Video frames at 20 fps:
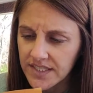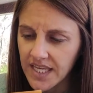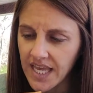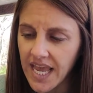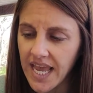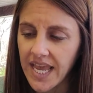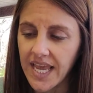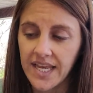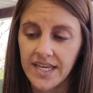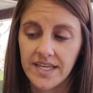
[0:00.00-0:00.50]

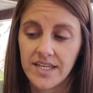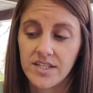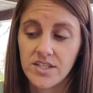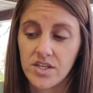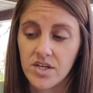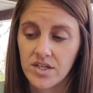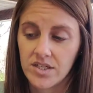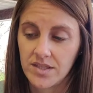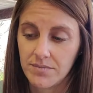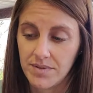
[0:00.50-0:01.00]
Aunt
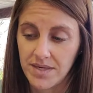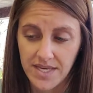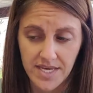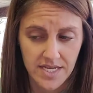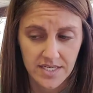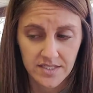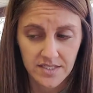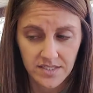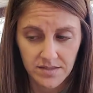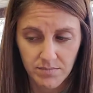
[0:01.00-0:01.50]
Kenyani
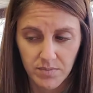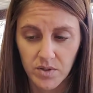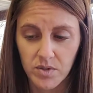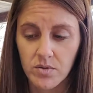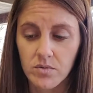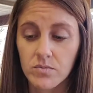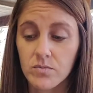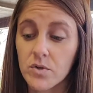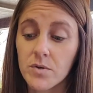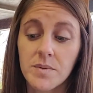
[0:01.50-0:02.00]
begins, but
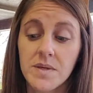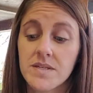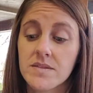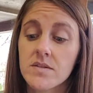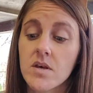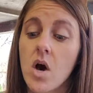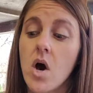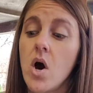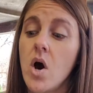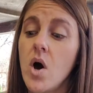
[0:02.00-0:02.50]
Ruby is
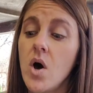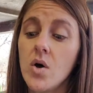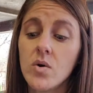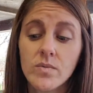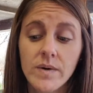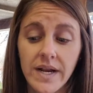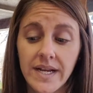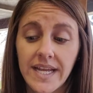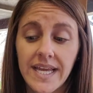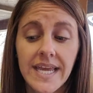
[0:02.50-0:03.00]

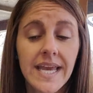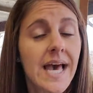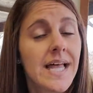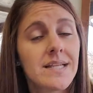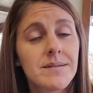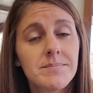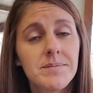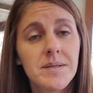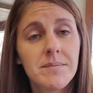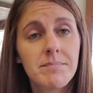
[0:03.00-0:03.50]
already
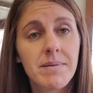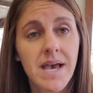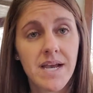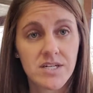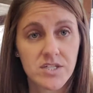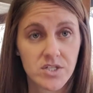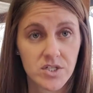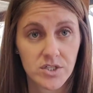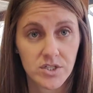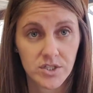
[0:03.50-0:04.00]
galloping back
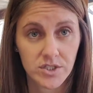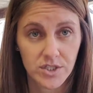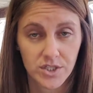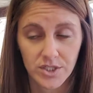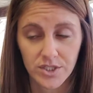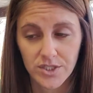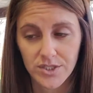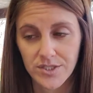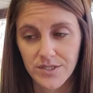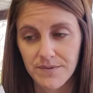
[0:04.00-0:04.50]
to her
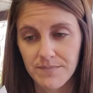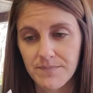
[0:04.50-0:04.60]
herd.